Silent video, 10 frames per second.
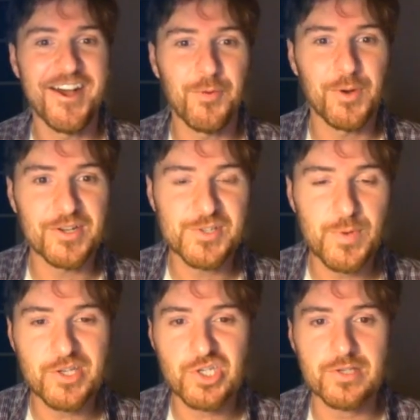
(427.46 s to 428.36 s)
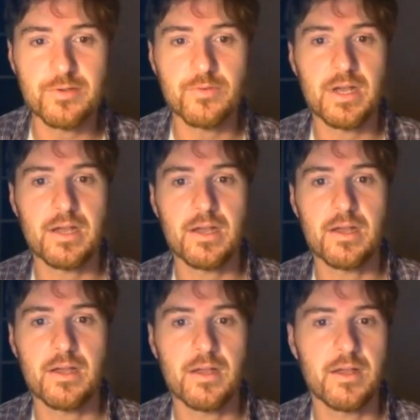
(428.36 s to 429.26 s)
we're going to switch to
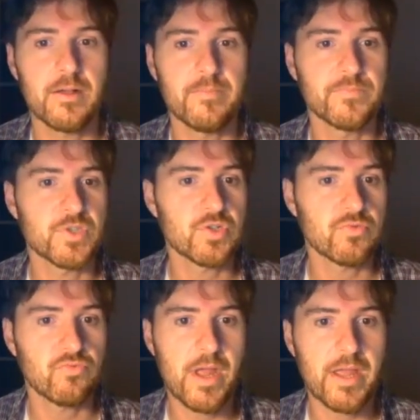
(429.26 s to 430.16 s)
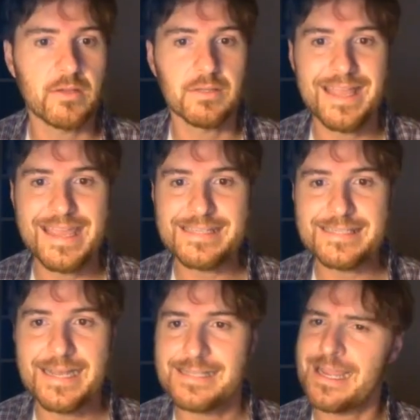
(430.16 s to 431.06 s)
Triangle
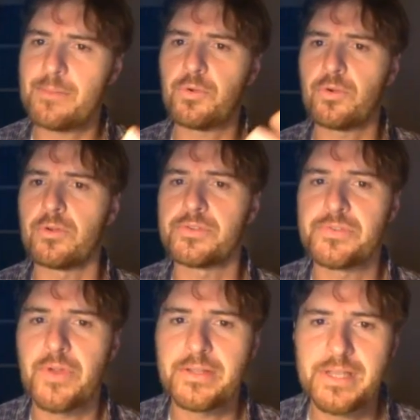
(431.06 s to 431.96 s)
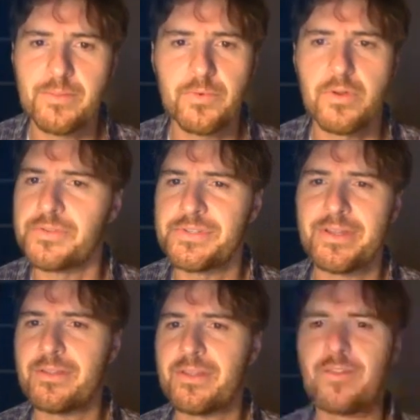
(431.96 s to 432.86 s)
ACS. Tom Cruise, right? Tom Cruise.
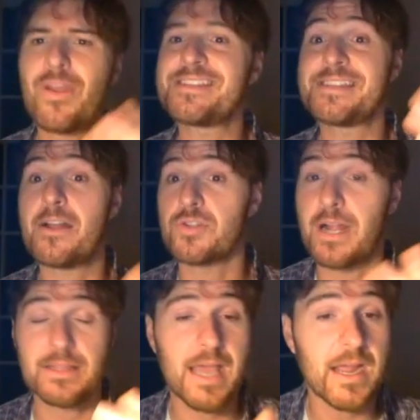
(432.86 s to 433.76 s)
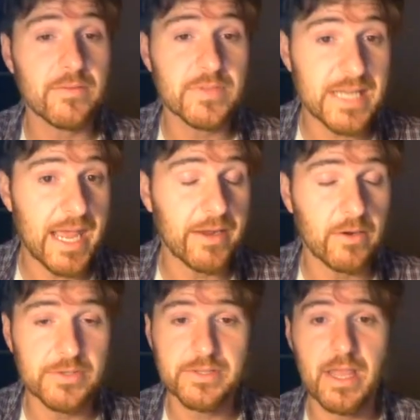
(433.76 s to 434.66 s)
Yeah, great soundtrack. The Eye of the
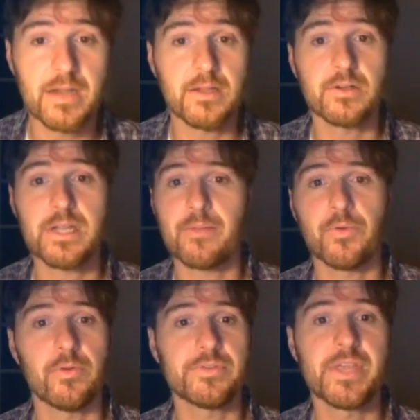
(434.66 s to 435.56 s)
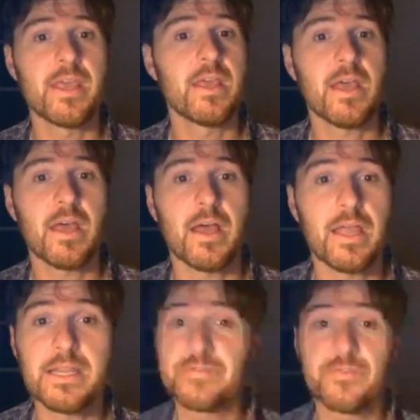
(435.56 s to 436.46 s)
Tiger is in that here. Tom Cruise,
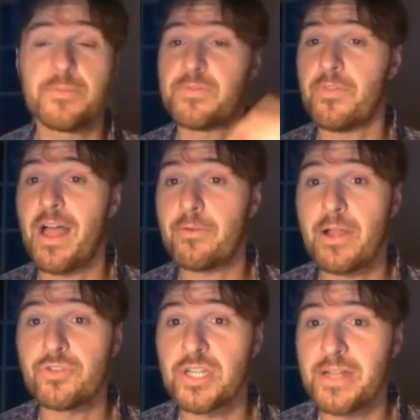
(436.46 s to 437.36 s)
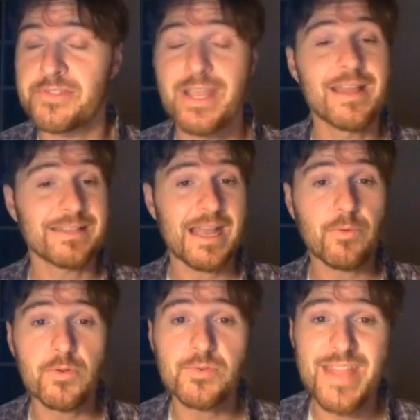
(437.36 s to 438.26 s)
80s films, flying around jets. Tom
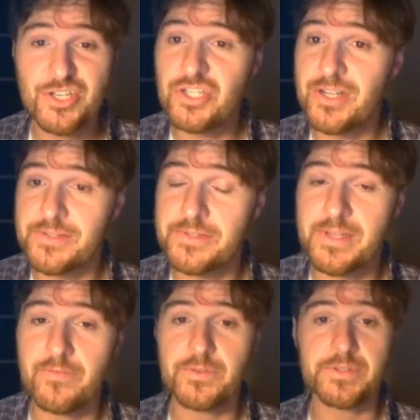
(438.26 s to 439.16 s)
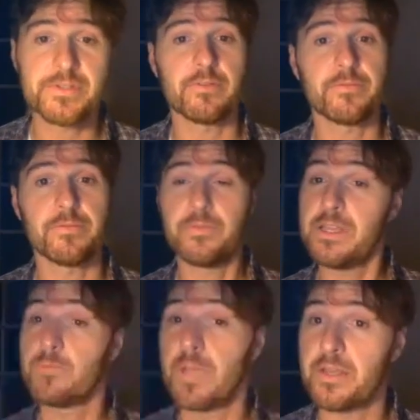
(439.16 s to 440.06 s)
Cruise was actually just in San Francisco for
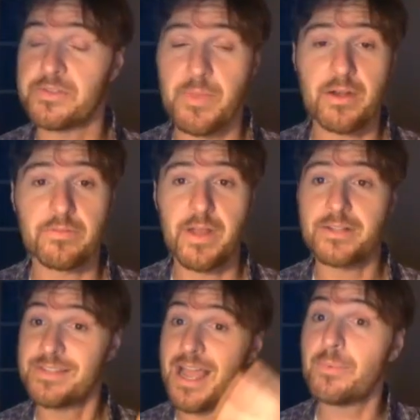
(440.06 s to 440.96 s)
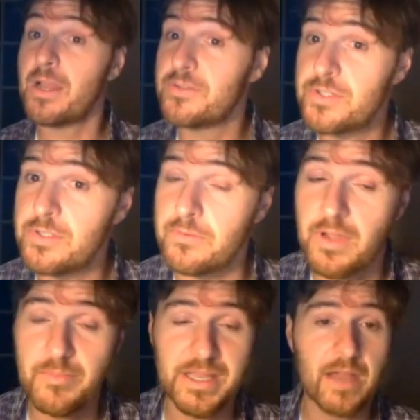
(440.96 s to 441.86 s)
Fleet Week, as a matter of fact. Top Gun 2
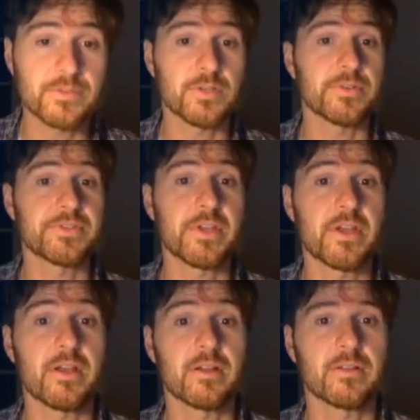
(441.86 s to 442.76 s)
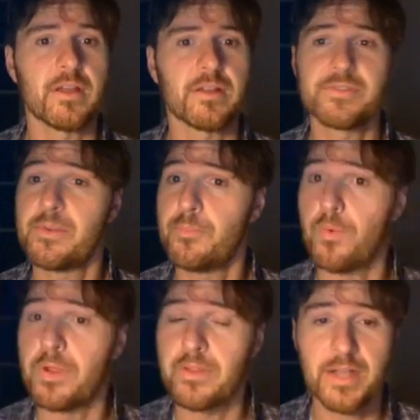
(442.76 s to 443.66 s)
coming out to us at some
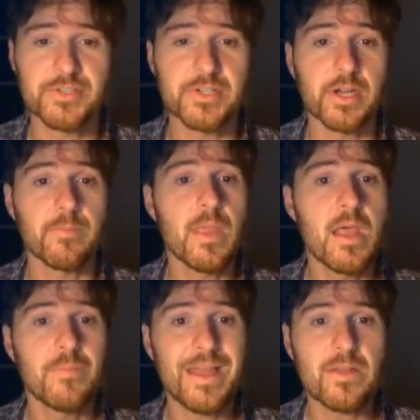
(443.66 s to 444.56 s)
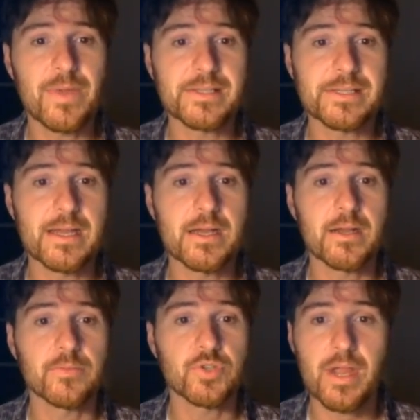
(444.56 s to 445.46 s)
point in the next year. Anyways,
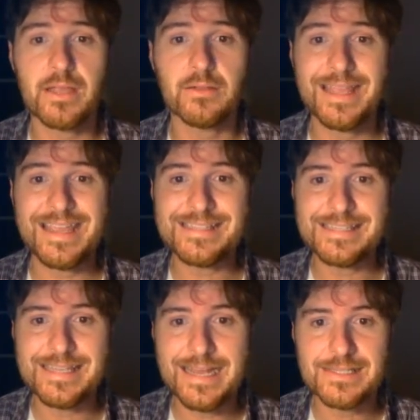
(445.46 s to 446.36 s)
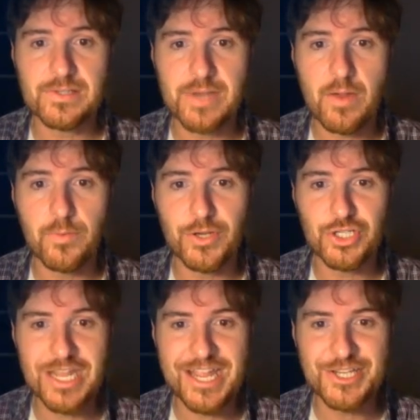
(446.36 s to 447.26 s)
Triangle ACS. So now we want to
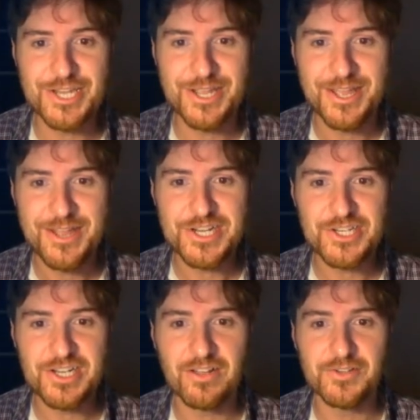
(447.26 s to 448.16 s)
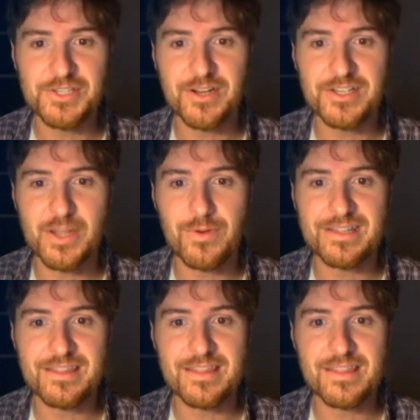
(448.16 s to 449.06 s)
change the colors here because I want
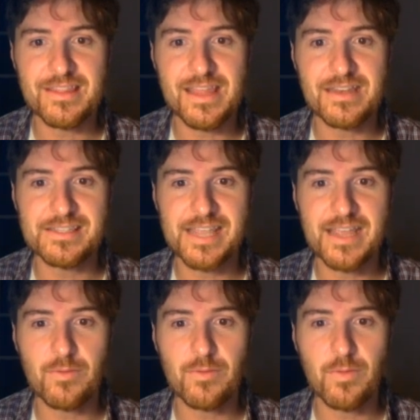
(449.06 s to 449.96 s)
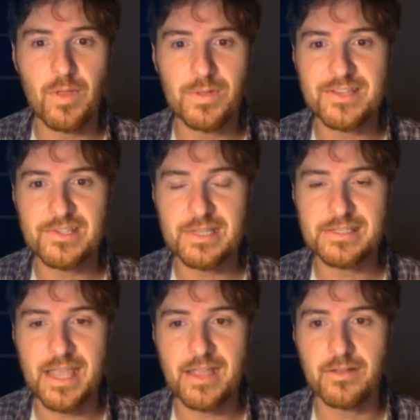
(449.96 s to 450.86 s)
to then say, like, once I get this
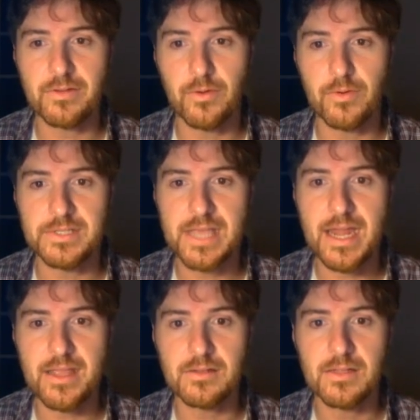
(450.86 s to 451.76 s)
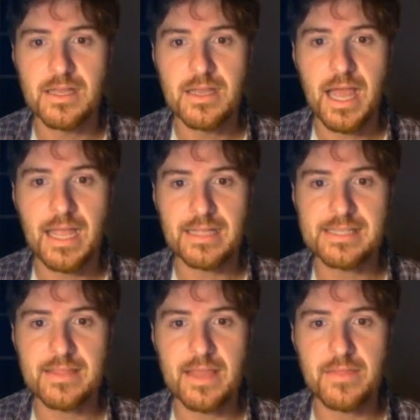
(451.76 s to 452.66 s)
angle congruent to that angle, I can
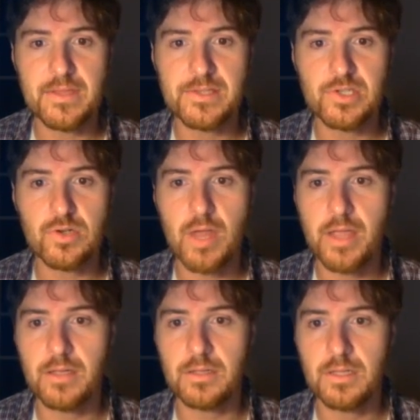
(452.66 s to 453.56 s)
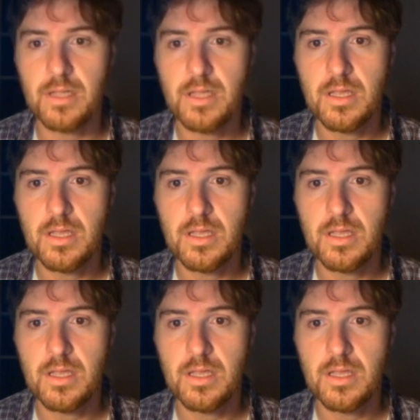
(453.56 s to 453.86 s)
say that this triangle